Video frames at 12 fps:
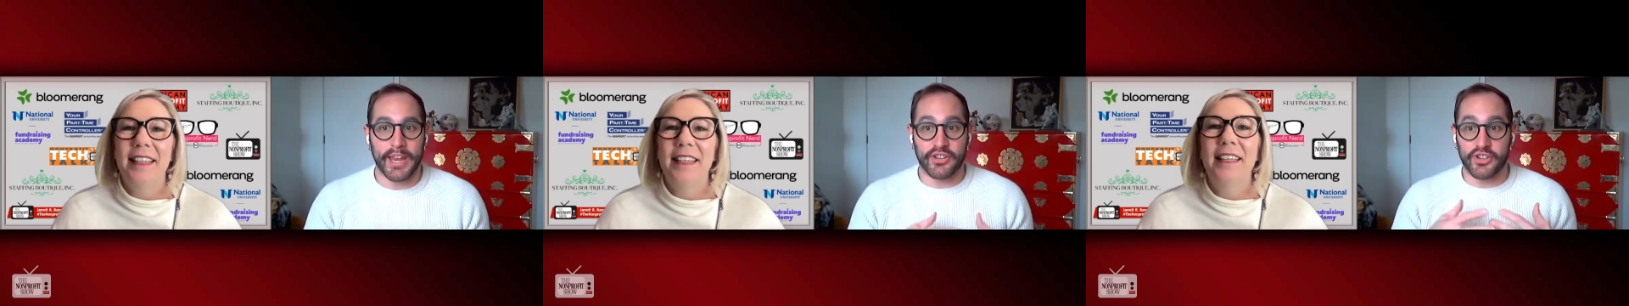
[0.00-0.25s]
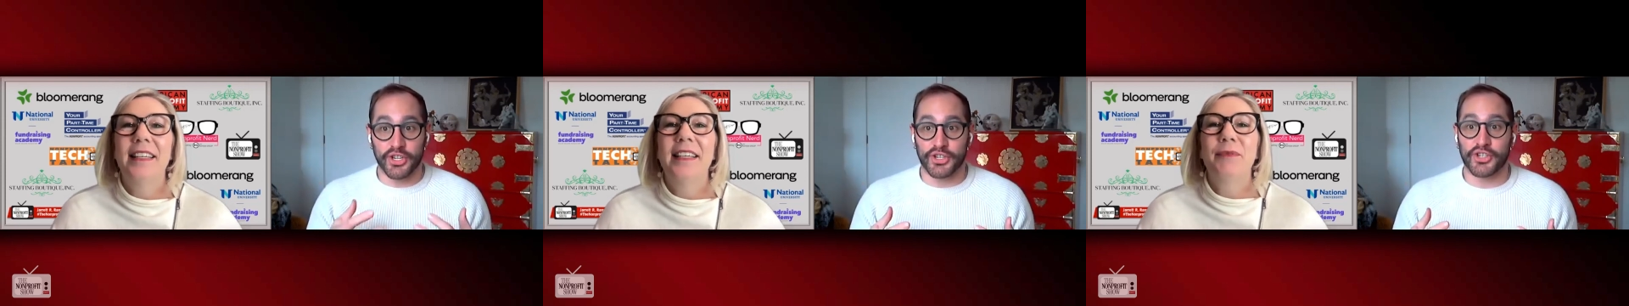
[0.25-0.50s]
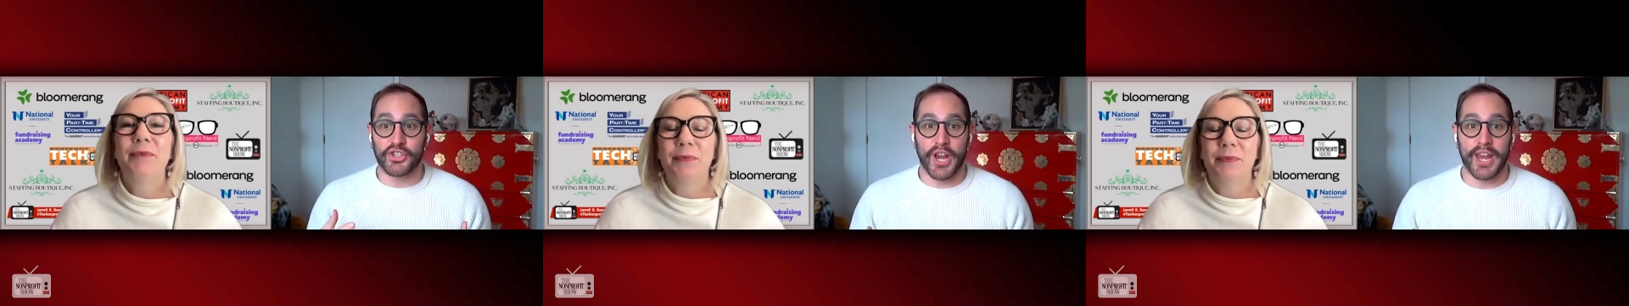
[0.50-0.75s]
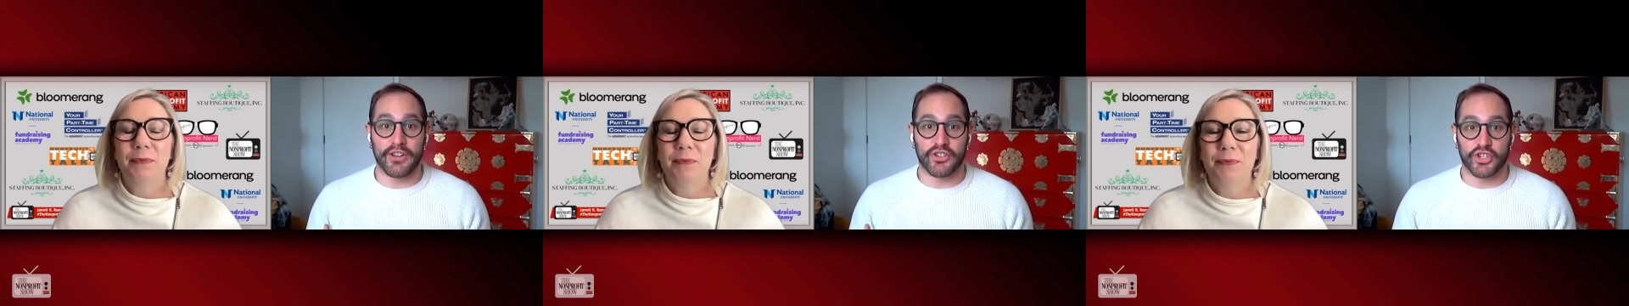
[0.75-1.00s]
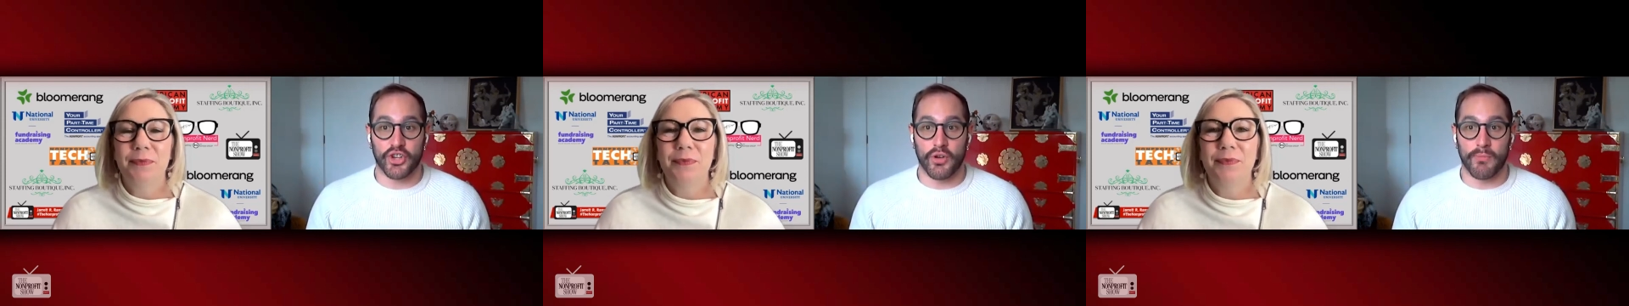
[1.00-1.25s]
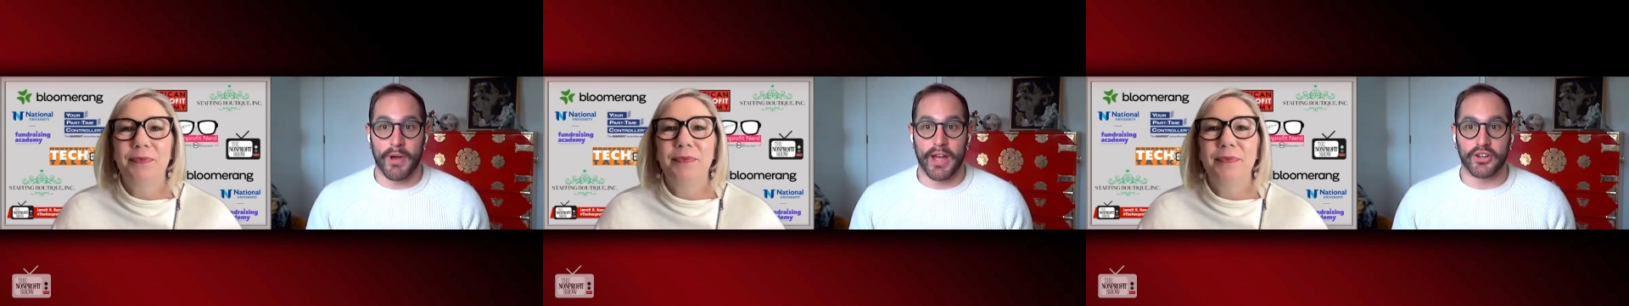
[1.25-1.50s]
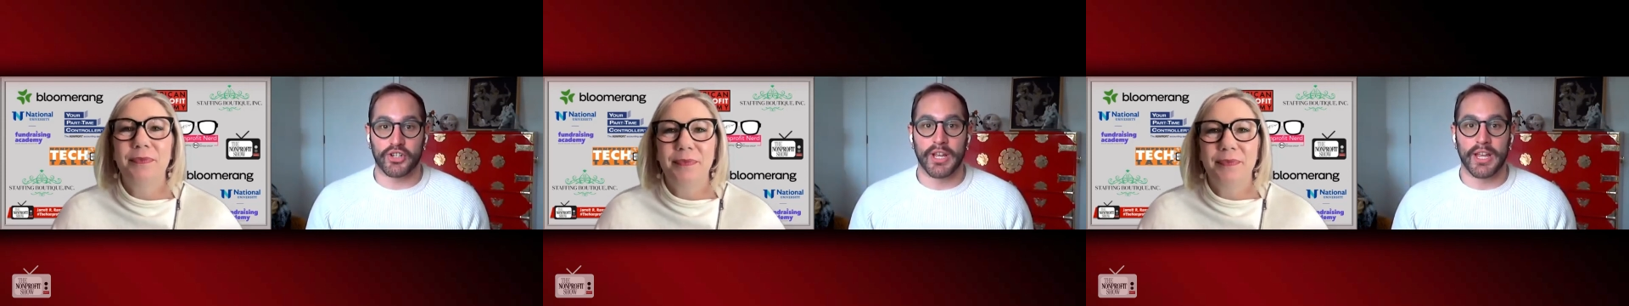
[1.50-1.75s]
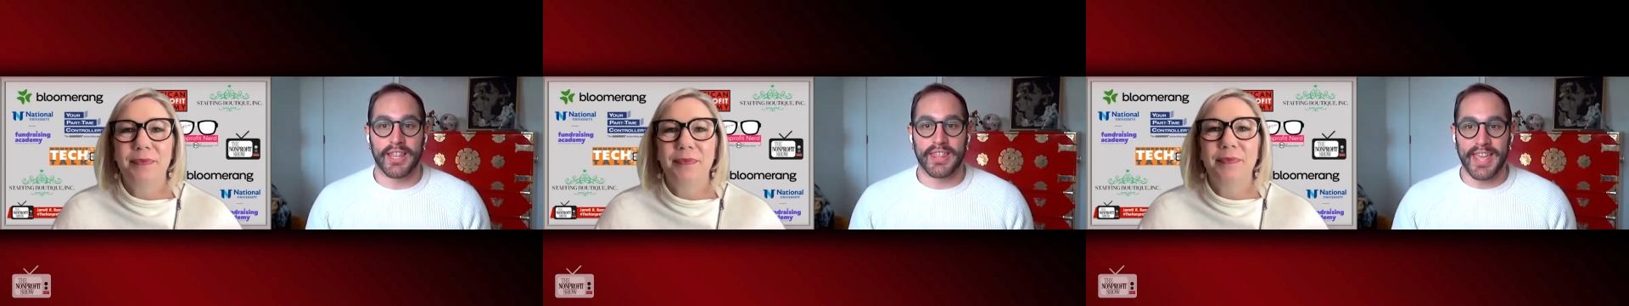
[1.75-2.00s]
Speaker 1: it's just changed so
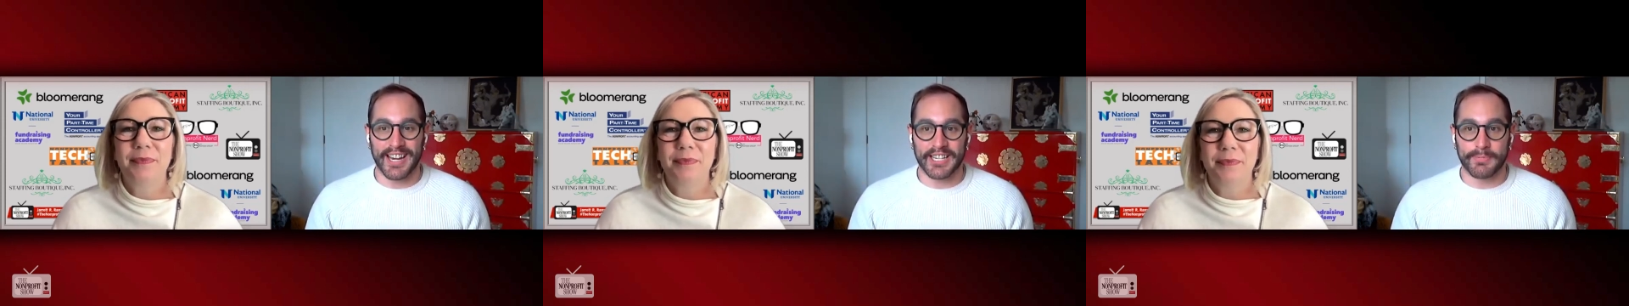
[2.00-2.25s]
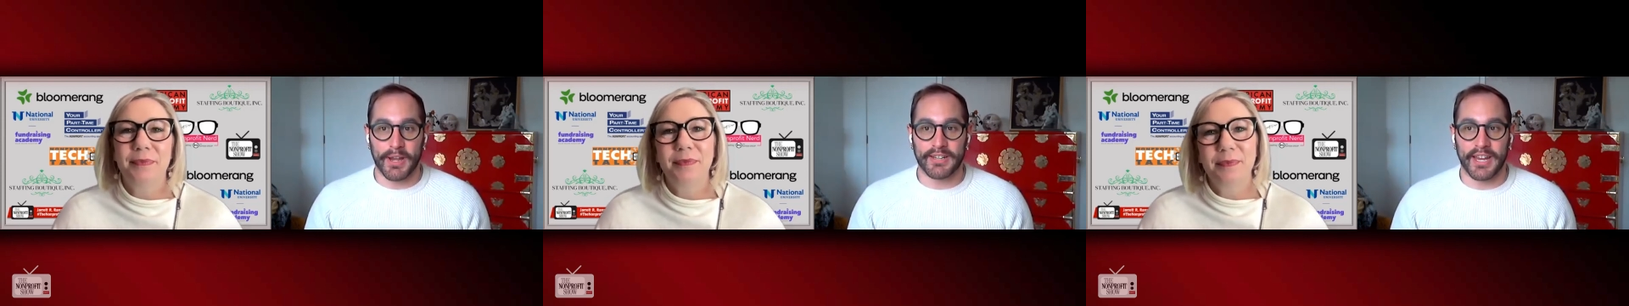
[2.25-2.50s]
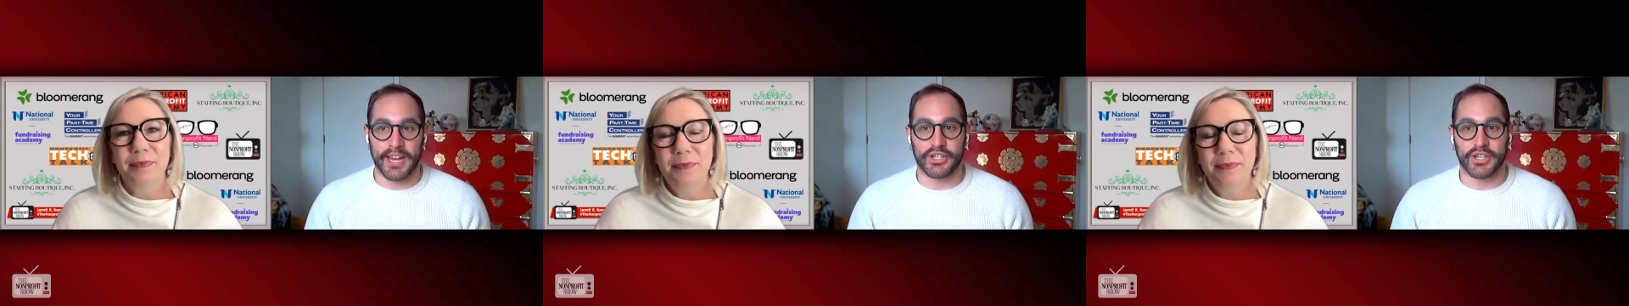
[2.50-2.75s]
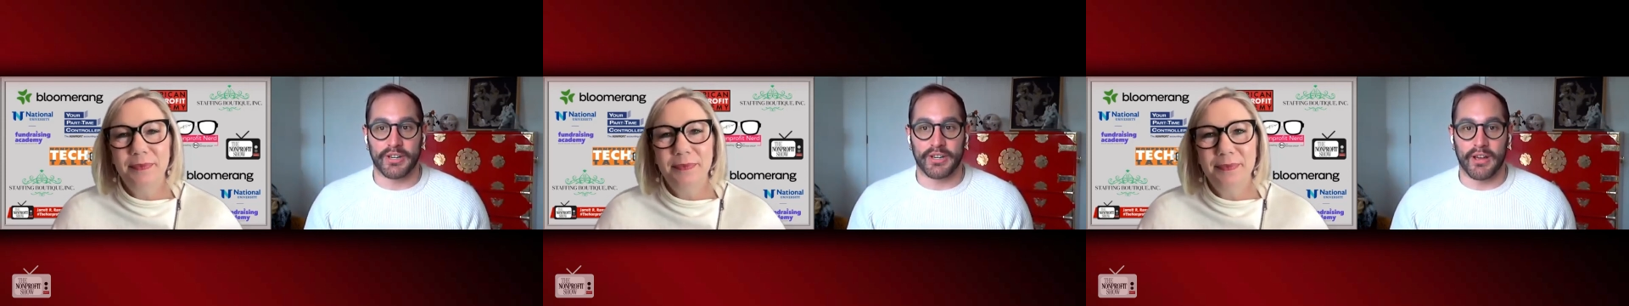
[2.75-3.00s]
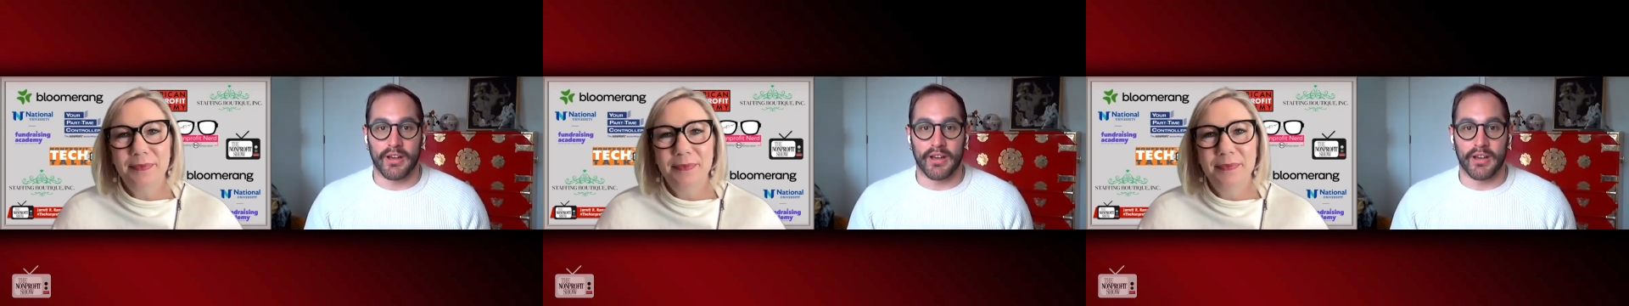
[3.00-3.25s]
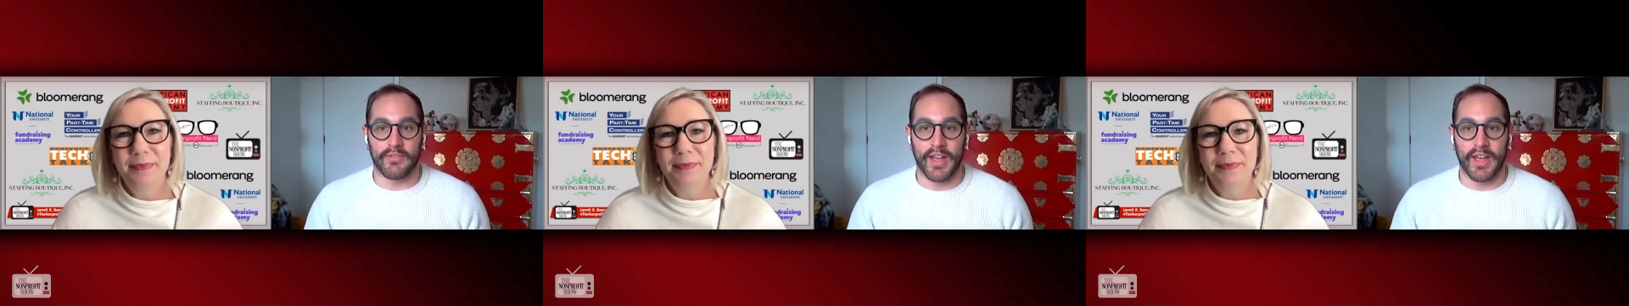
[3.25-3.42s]
much. The expectation of